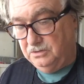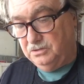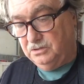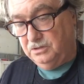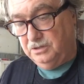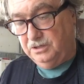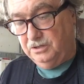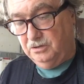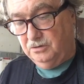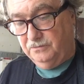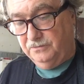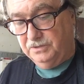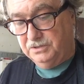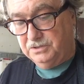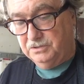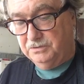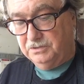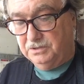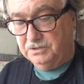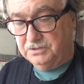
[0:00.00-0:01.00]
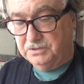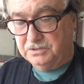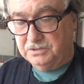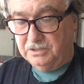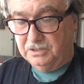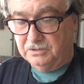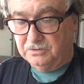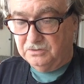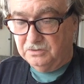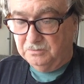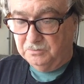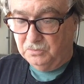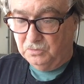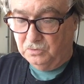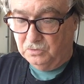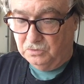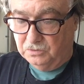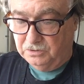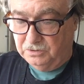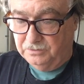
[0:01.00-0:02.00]
turn it over so it doesn't stick to the
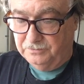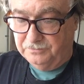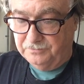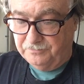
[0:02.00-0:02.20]
board.